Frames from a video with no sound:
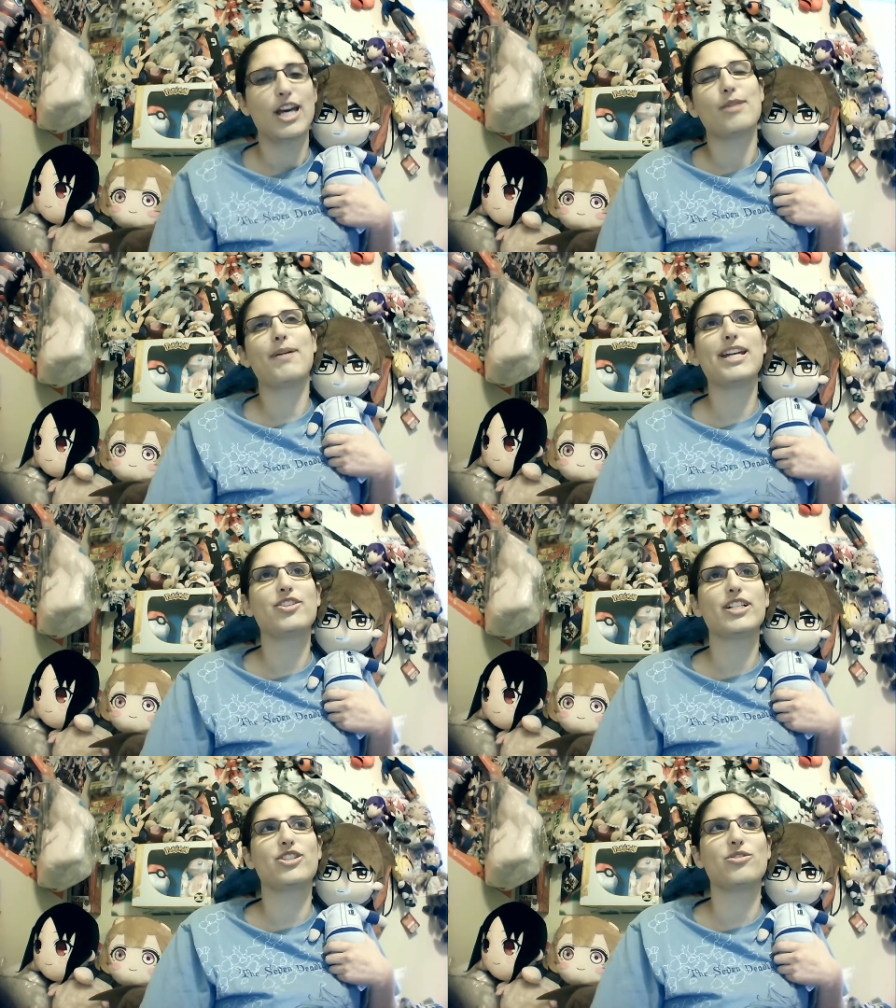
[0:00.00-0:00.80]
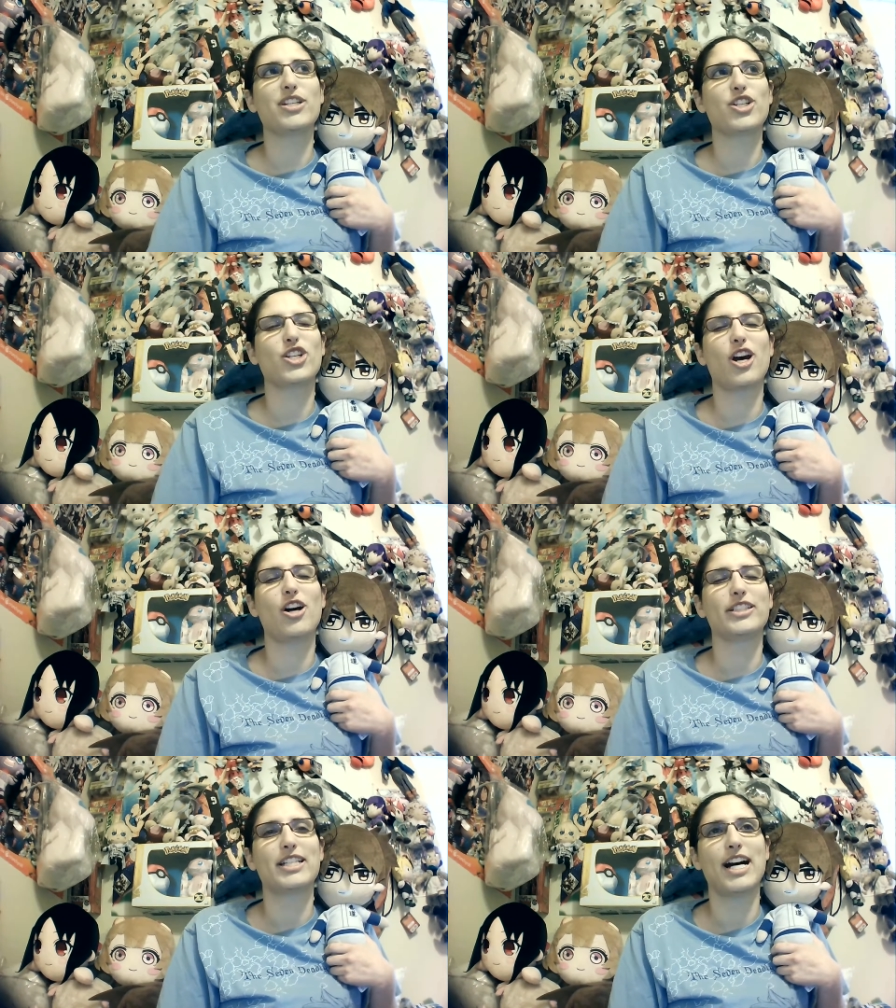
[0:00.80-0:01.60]
The Patriots do this shit
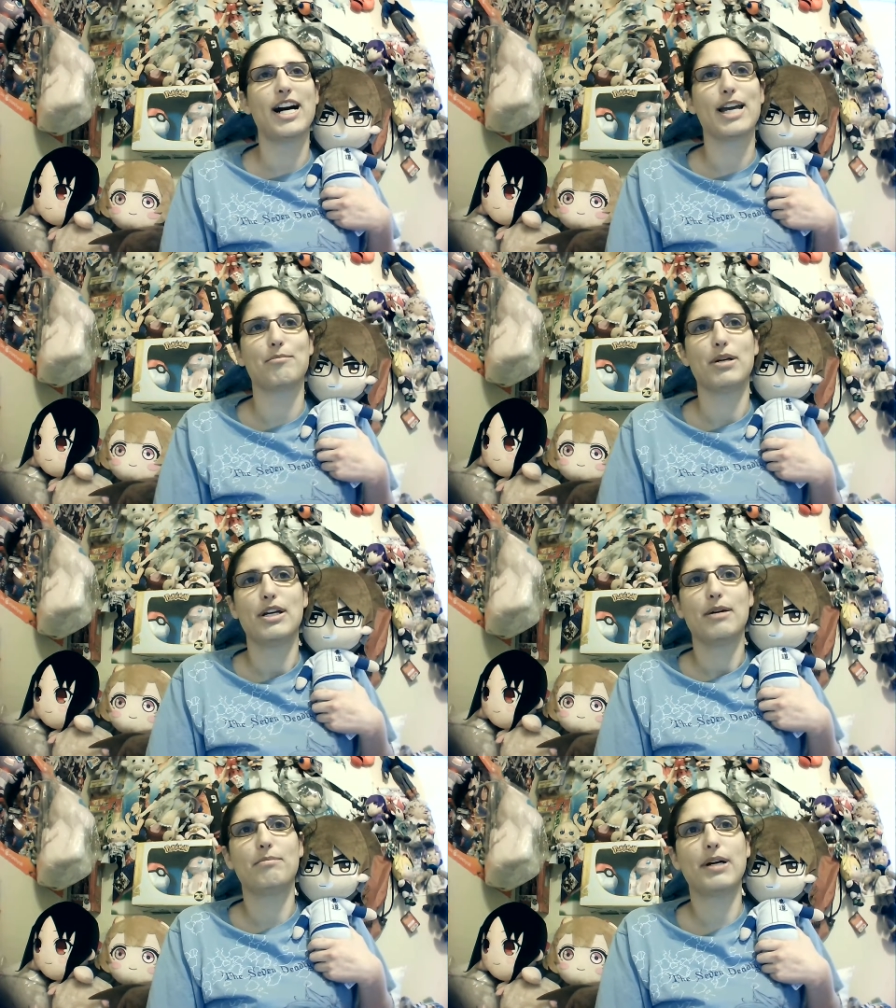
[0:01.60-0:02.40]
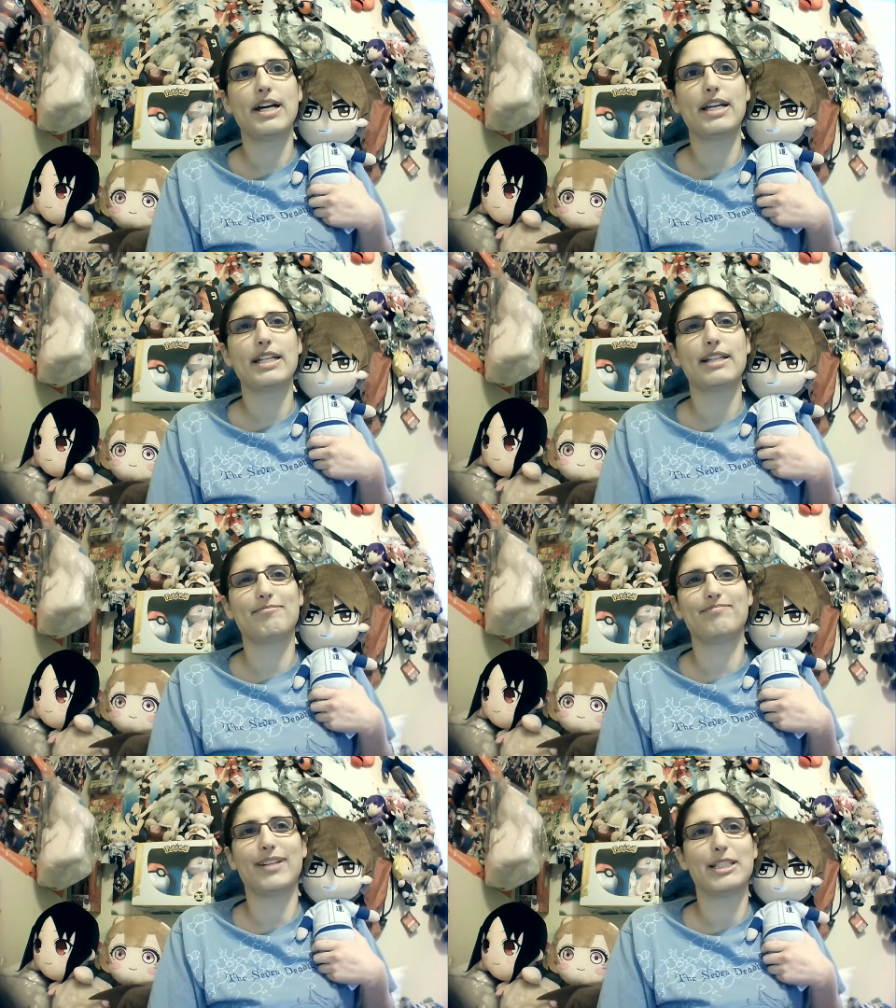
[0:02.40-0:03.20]
all the time, but
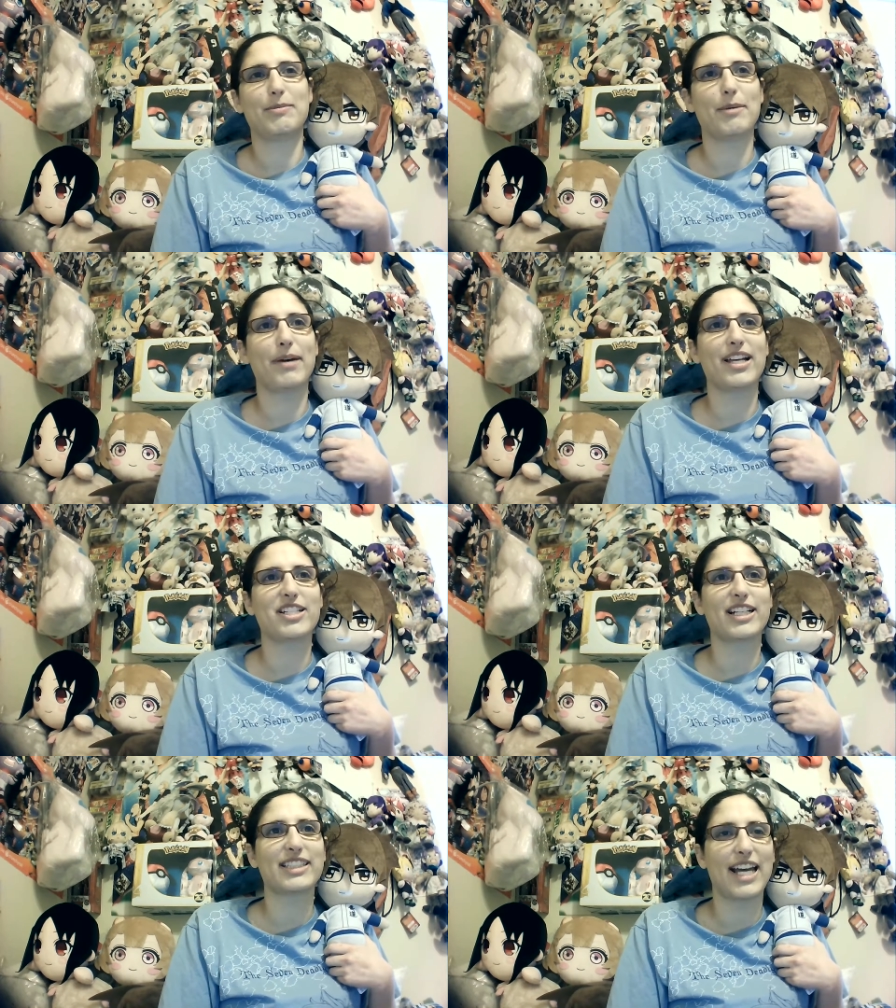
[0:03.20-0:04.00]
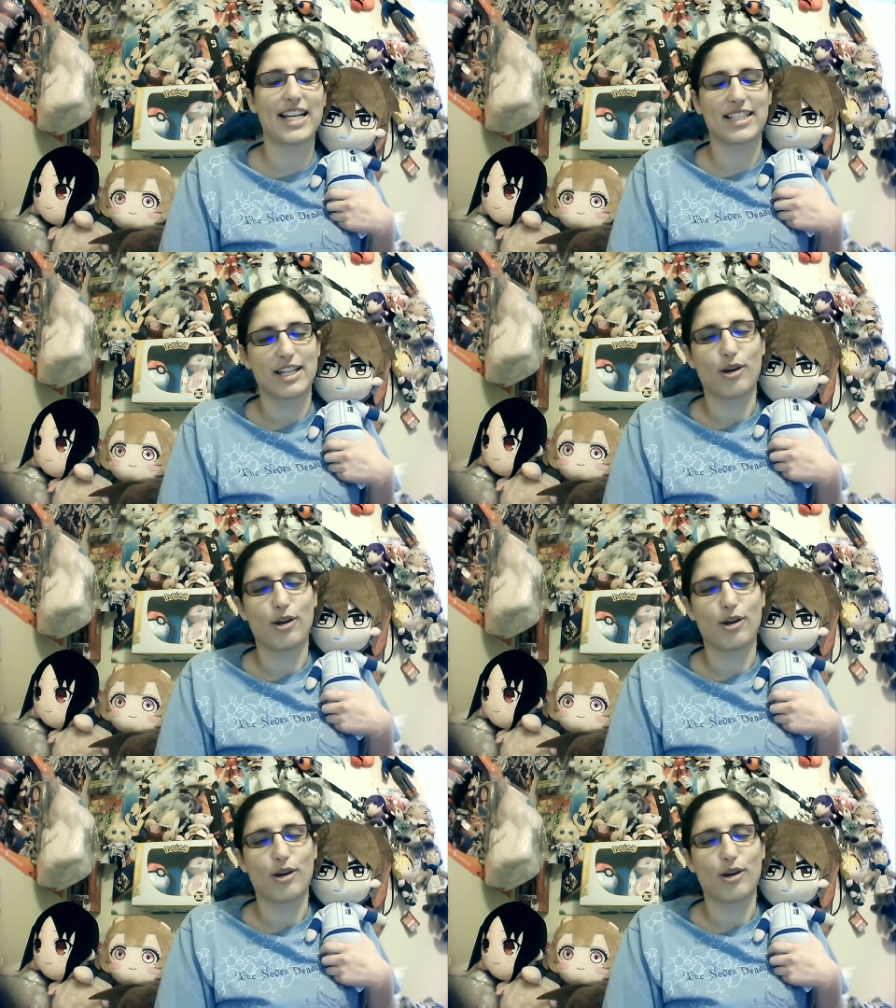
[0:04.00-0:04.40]
as Bill Belichick says,